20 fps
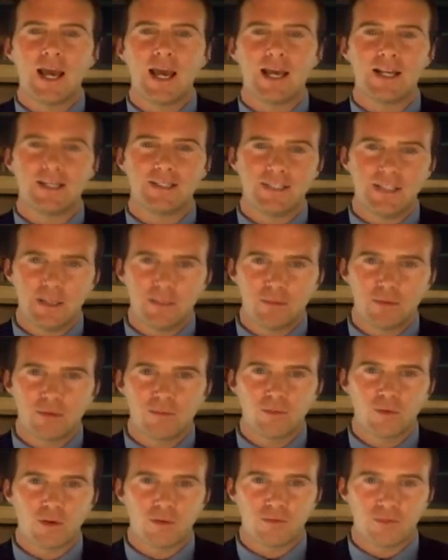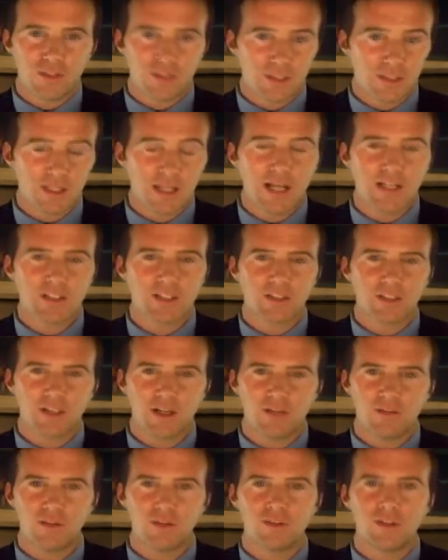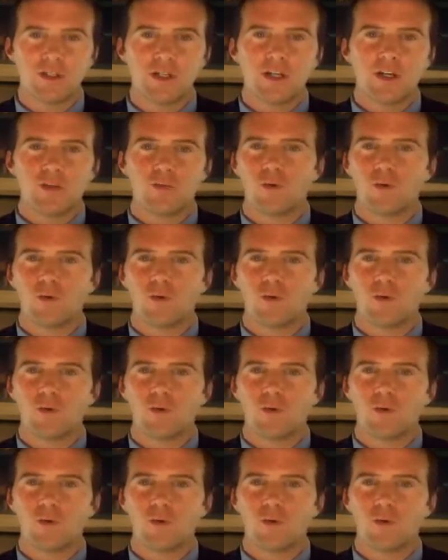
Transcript: At a deeper, more physiologic level,